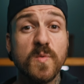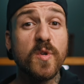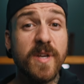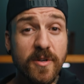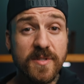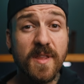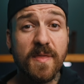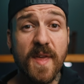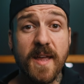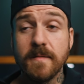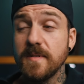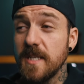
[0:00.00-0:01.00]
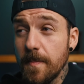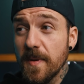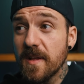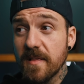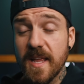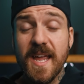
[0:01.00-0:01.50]
So here's the thing,
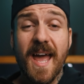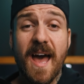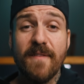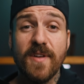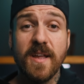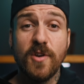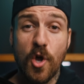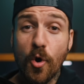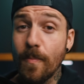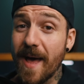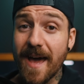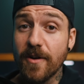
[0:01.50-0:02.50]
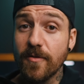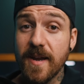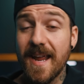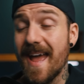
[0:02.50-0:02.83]
typically having no battery